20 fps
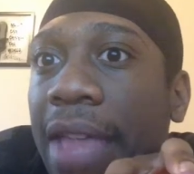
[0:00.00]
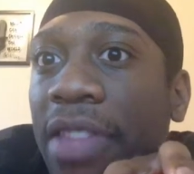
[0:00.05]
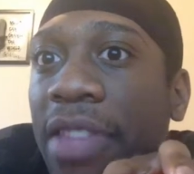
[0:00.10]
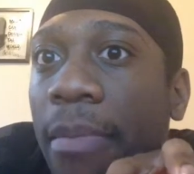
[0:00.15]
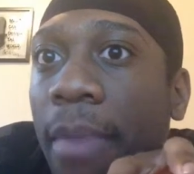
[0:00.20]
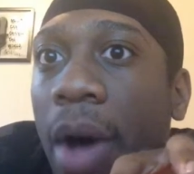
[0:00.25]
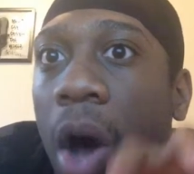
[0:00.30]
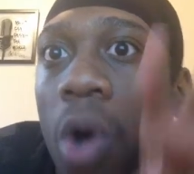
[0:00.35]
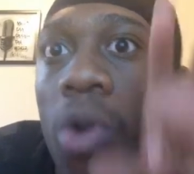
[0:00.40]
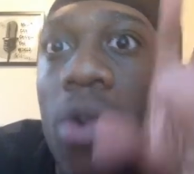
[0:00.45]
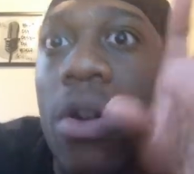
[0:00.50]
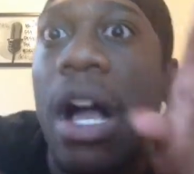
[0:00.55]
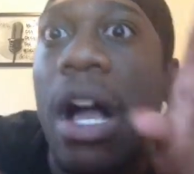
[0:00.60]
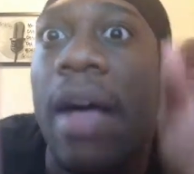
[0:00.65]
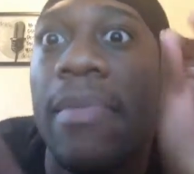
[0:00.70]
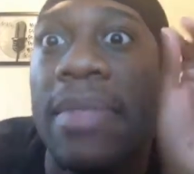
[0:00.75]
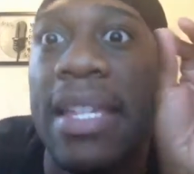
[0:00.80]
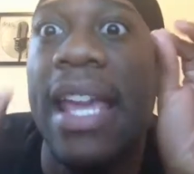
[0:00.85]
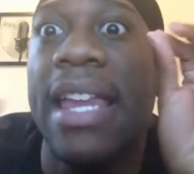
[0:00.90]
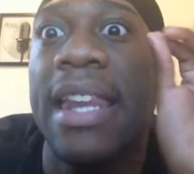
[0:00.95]
the mogul,
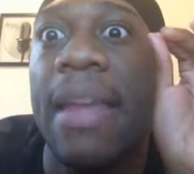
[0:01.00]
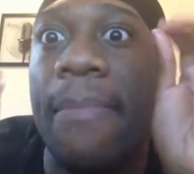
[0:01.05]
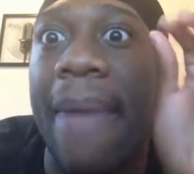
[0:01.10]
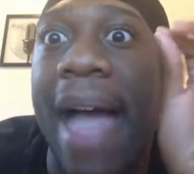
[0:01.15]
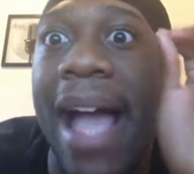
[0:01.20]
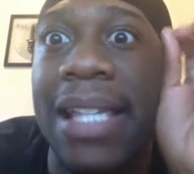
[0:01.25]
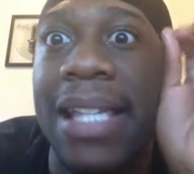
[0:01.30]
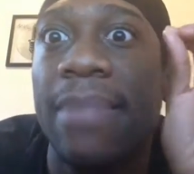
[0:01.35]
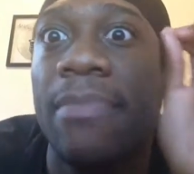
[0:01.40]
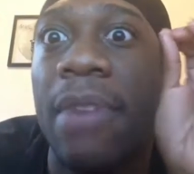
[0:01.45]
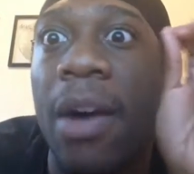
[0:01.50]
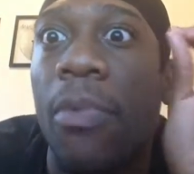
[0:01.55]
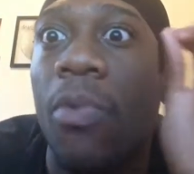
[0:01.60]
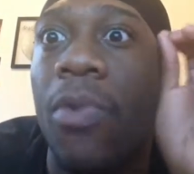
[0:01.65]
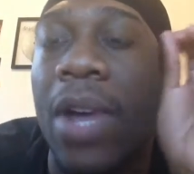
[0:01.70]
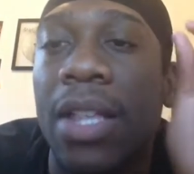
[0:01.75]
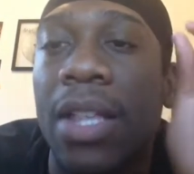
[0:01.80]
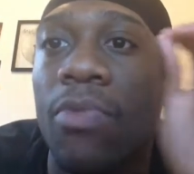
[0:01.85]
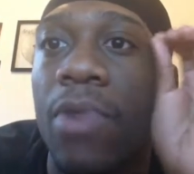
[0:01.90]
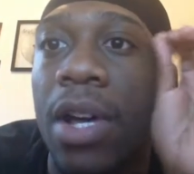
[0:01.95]
comes in and backs him up
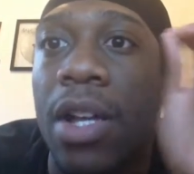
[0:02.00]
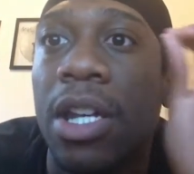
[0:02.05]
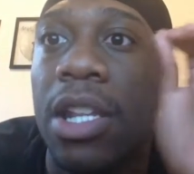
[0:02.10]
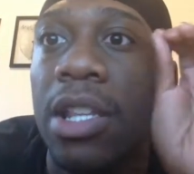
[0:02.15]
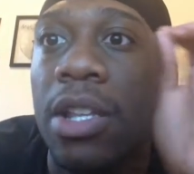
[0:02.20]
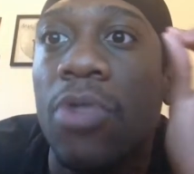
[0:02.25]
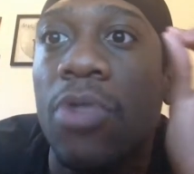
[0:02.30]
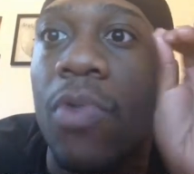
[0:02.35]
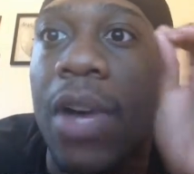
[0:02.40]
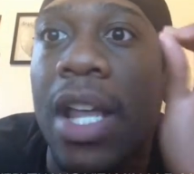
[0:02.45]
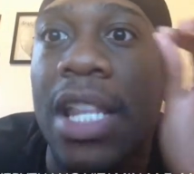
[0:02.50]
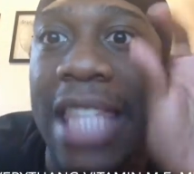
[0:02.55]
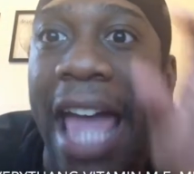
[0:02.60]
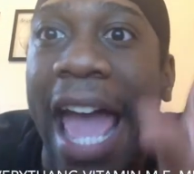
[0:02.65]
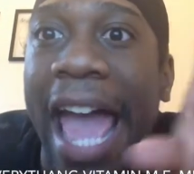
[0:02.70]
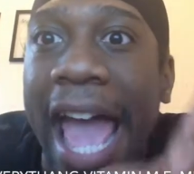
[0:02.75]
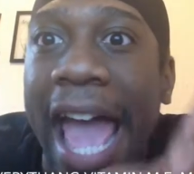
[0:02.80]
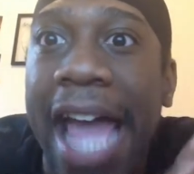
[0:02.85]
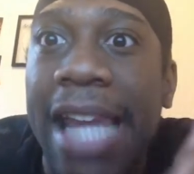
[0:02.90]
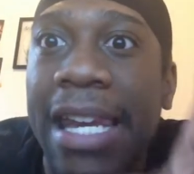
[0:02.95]
with
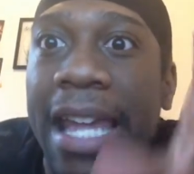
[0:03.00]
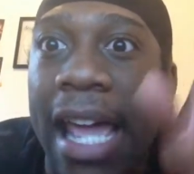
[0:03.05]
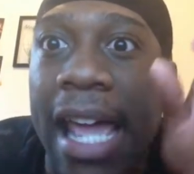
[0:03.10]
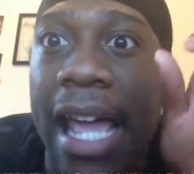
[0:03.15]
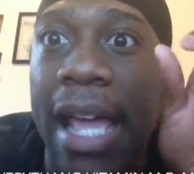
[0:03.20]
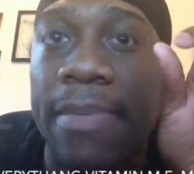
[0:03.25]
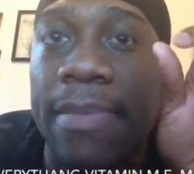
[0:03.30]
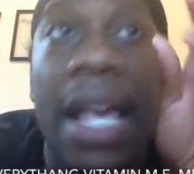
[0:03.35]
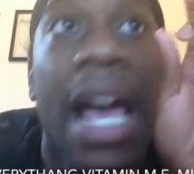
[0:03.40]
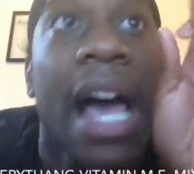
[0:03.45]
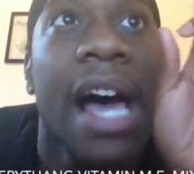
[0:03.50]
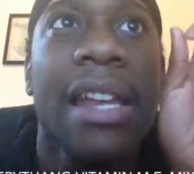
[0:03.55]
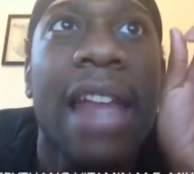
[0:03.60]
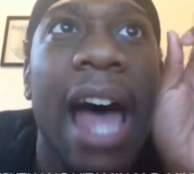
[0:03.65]
the ad libs.